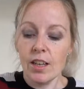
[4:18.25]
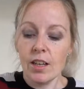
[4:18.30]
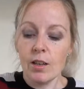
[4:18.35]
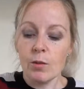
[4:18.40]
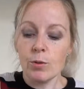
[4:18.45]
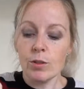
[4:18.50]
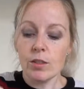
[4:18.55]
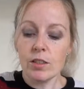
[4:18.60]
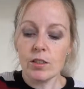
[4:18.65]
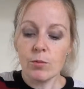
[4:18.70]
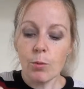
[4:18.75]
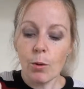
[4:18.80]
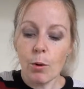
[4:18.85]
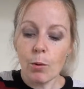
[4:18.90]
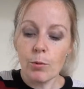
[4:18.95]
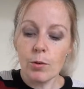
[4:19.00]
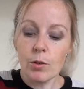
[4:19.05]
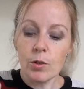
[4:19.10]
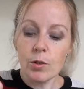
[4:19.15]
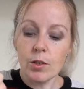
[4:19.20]
which is what
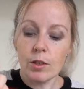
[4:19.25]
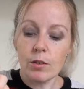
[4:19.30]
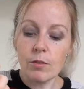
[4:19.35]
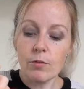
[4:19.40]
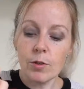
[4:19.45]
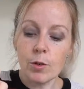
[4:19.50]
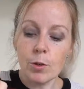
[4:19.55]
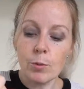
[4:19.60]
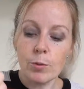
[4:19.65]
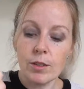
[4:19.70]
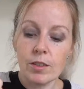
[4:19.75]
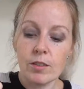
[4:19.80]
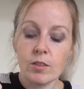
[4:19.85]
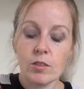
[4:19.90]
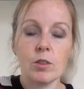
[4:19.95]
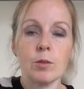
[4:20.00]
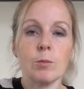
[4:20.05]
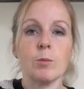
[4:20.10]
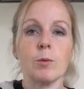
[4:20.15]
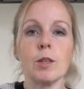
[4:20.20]
we're looking for with this
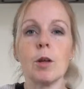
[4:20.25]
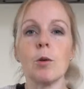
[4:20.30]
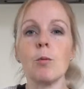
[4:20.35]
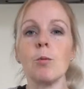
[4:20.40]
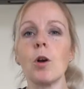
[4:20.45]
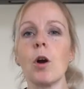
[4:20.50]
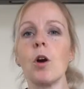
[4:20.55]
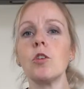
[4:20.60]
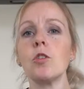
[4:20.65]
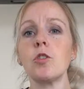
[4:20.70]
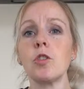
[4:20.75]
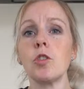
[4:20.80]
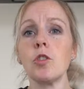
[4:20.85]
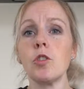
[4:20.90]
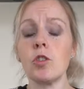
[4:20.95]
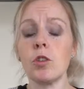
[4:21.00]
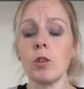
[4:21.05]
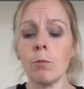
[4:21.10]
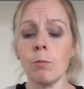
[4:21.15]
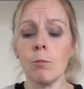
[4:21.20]
soup. You know, we've got
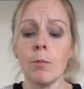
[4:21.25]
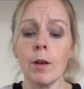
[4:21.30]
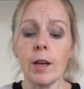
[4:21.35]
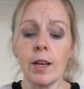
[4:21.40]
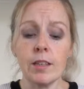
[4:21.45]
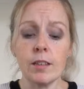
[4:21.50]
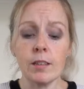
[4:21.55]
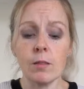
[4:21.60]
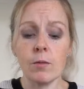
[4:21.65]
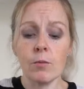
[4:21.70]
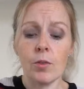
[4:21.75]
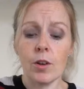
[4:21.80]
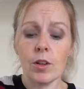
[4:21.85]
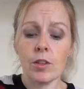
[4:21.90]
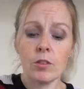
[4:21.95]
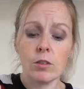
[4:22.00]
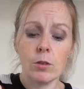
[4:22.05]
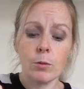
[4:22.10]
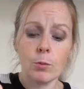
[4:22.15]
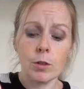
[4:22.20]
such an amazing
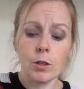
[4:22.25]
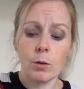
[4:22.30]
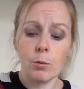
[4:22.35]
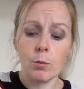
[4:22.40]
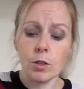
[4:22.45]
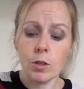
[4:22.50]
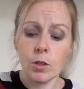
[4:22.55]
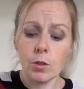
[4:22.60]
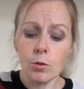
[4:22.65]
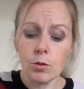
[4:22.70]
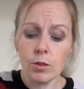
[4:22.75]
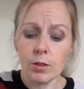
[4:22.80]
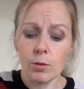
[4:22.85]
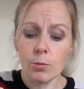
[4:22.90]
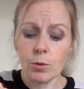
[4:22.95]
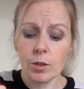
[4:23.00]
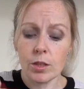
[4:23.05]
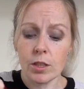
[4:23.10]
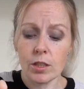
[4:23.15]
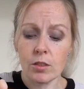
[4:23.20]
vegetable that we're using
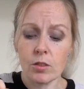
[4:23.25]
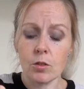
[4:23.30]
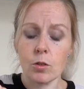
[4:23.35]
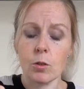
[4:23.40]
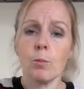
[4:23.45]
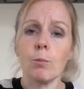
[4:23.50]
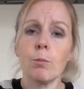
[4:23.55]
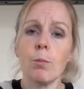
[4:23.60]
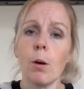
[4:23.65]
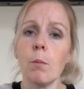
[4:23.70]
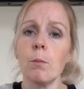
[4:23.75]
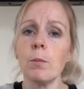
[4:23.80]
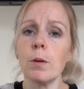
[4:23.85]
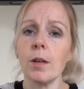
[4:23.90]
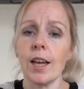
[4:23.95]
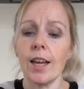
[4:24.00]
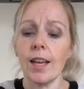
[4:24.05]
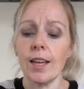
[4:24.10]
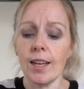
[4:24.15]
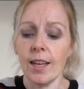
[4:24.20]
with this soup,
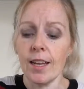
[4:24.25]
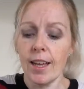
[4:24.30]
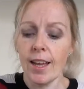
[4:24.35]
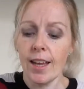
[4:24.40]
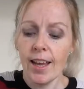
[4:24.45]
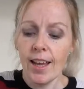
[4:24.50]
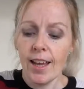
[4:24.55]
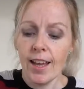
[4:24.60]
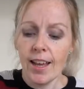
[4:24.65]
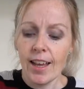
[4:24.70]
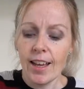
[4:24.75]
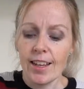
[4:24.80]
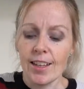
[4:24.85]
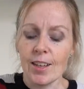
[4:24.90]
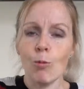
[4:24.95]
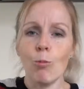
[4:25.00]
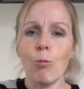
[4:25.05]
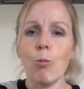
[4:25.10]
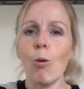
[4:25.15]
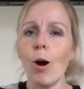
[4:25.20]
pumpkin. You
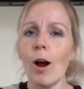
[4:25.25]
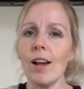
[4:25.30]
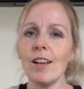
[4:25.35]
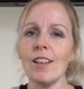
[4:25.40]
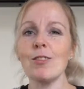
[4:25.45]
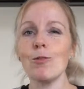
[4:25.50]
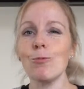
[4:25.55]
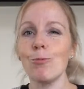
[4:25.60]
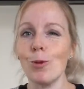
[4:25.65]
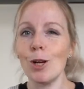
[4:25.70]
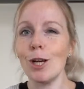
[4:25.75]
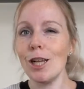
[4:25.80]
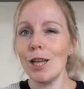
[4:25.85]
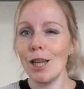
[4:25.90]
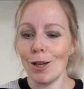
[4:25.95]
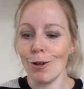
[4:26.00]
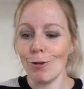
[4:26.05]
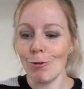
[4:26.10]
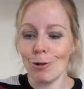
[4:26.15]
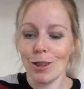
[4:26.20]
know, why spoil
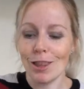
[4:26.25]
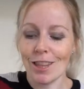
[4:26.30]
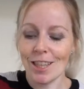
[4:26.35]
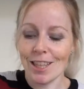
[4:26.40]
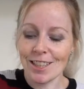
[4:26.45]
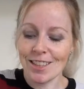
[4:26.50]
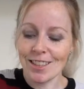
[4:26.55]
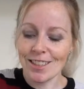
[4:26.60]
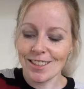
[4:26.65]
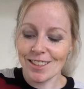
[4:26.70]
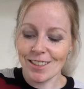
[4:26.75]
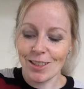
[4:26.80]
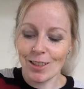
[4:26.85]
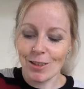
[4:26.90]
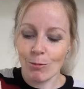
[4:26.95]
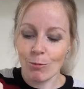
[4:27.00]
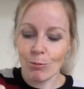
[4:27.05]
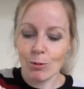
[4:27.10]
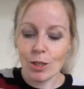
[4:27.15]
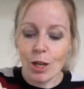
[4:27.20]
it with things
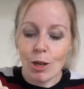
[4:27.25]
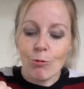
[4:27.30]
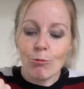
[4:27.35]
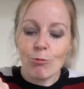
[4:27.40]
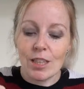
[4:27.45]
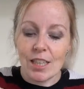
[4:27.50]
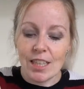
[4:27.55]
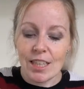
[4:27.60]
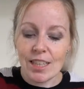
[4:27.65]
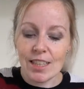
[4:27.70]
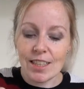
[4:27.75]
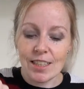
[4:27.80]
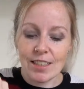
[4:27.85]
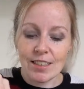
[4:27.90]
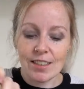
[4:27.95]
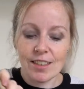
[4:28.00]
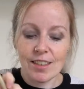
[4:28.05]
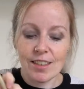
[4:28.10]
that we don't need?